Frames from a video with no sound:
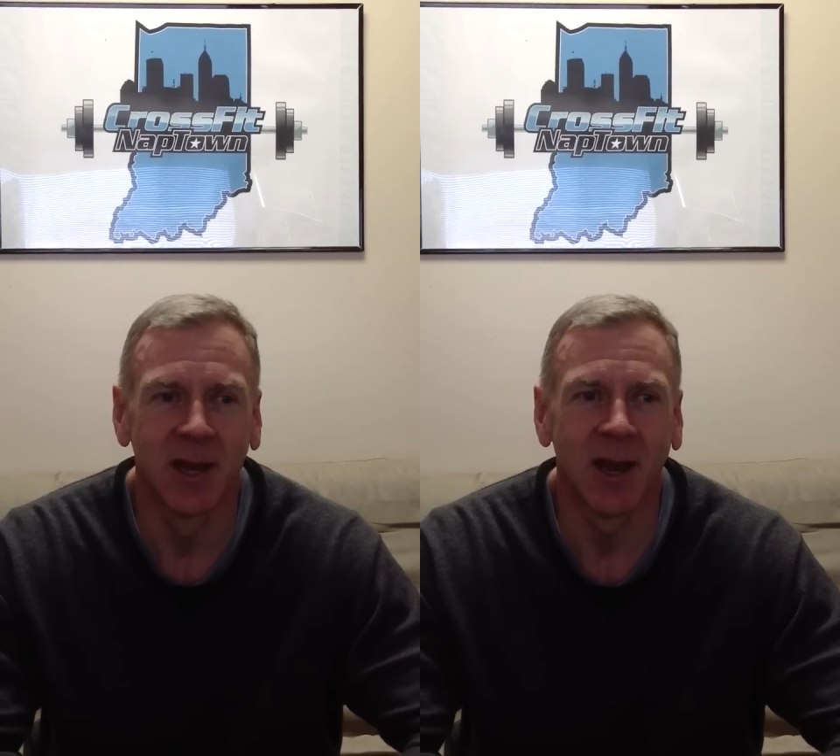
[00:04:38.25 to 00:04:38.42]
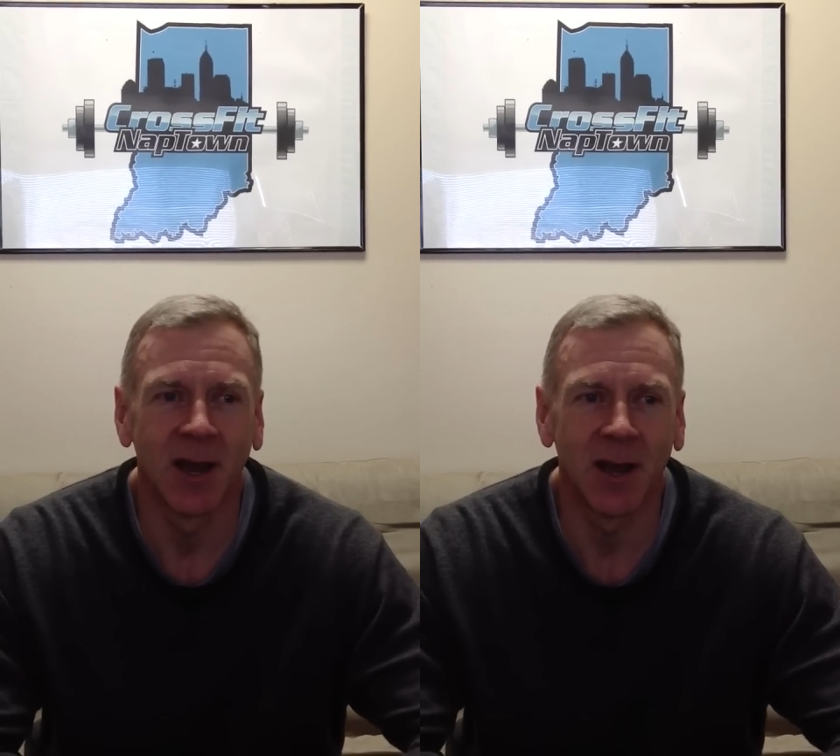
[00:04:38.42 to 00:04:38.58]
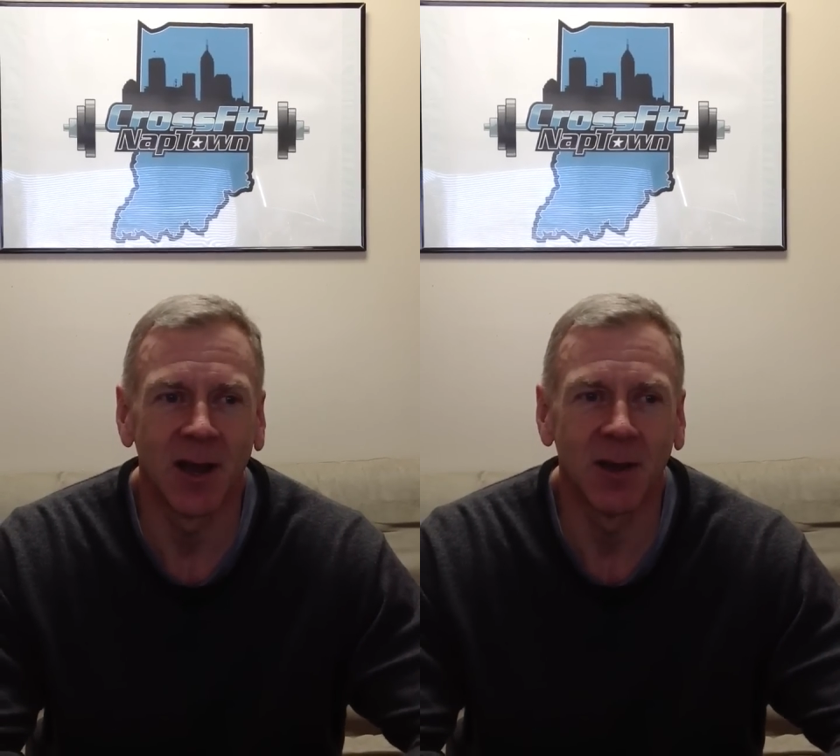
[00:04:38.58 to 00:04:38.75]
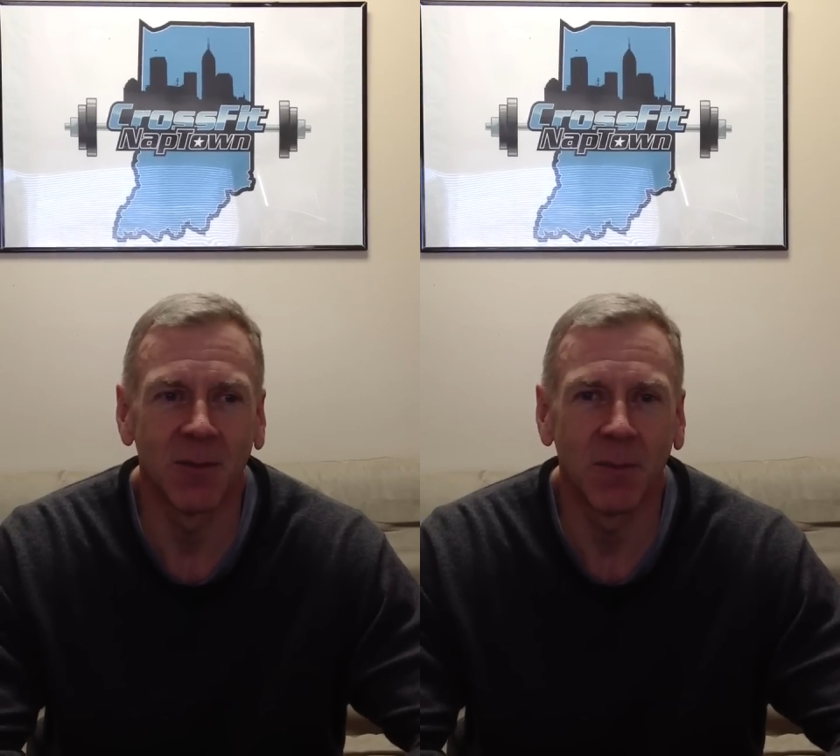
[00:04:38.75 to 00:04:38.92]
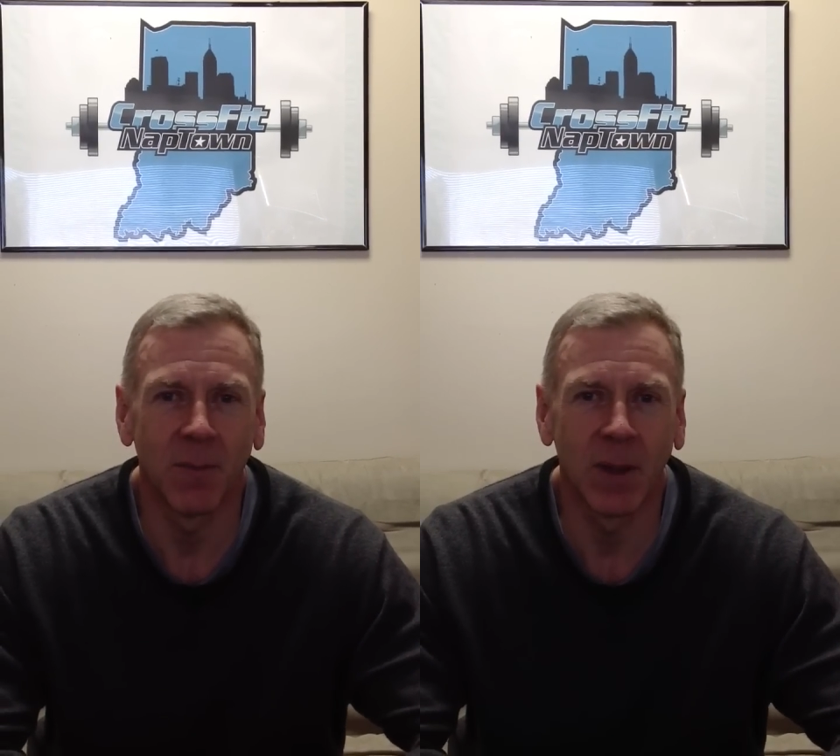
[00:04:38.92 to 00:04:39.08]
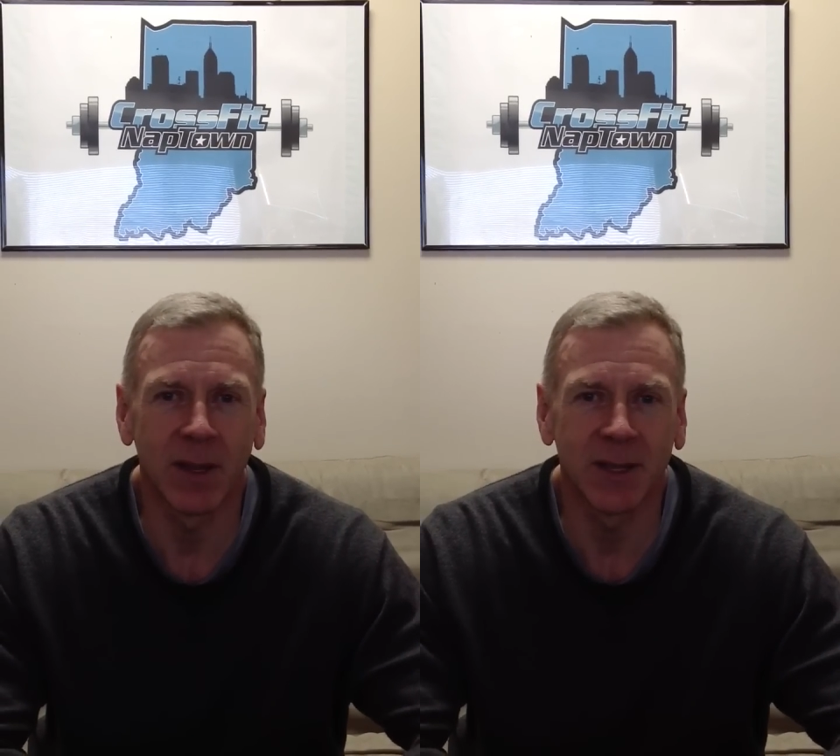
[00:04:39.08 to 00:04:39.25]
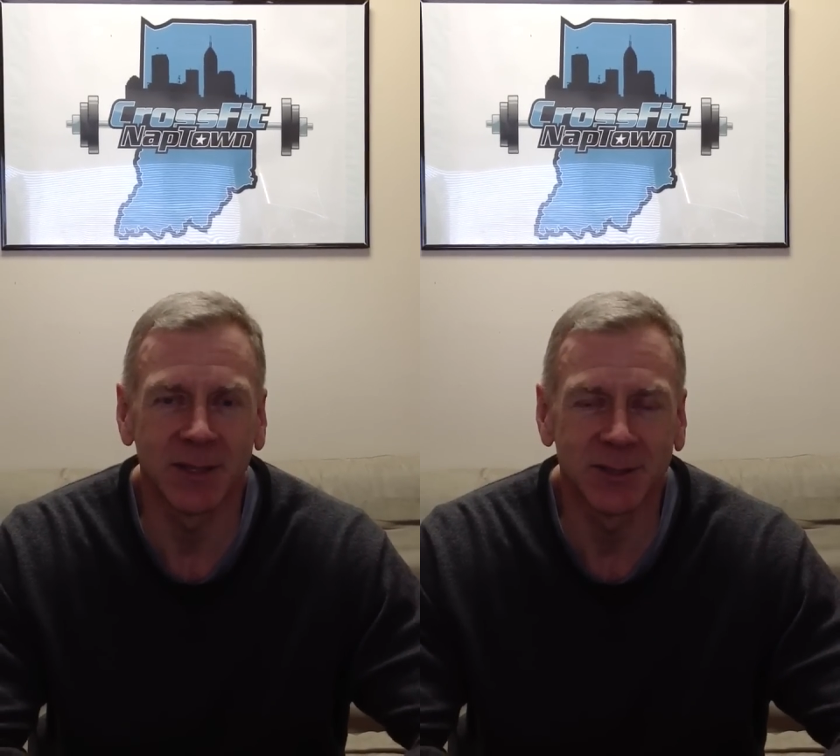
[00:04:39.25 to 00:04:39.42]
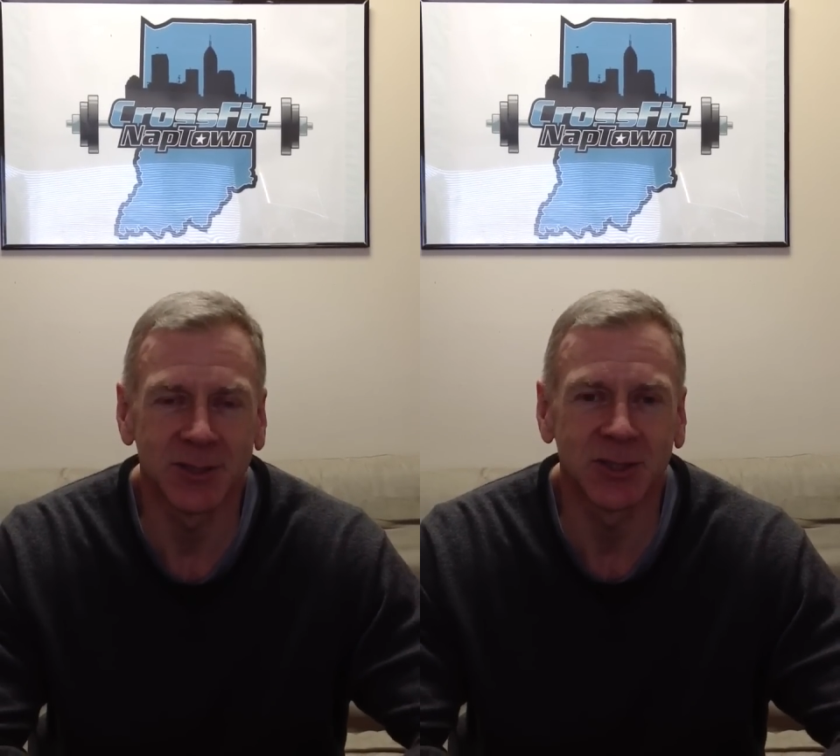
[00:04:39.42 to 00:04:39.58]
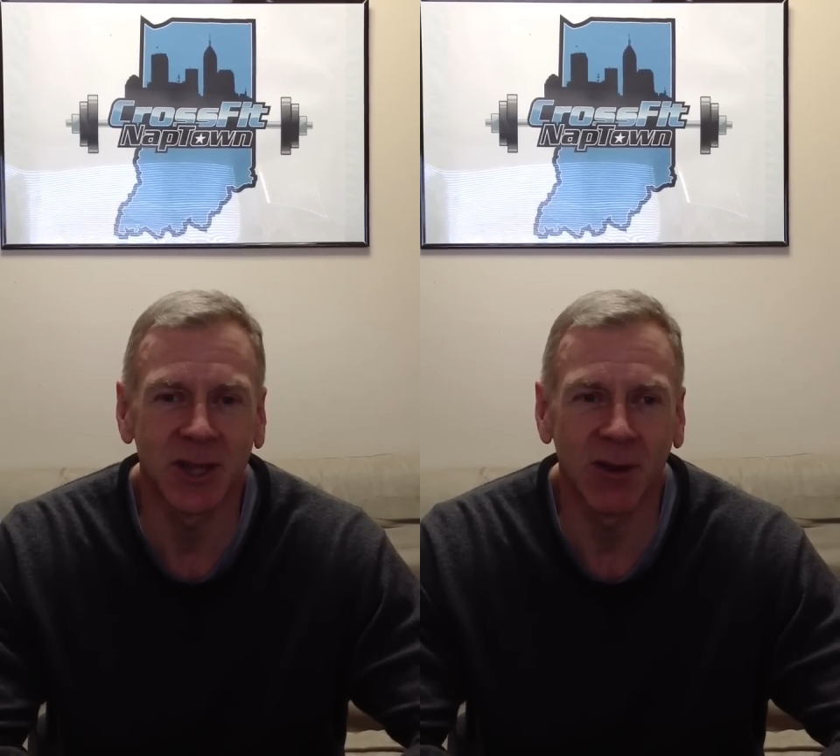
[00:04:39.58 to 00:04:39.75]
My
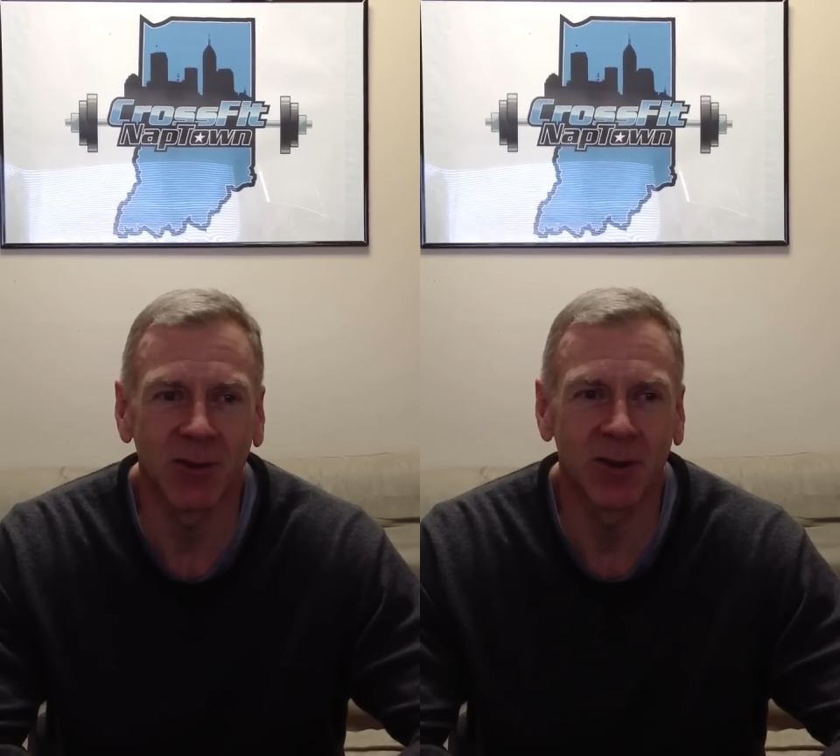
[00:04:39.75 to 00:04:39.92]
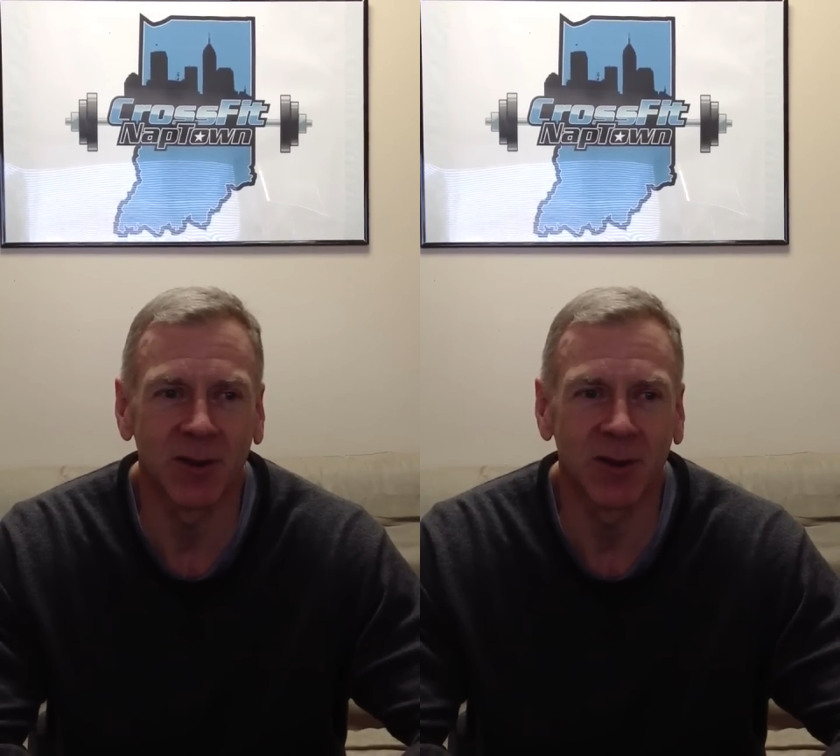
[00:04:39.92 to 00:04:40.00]
kids are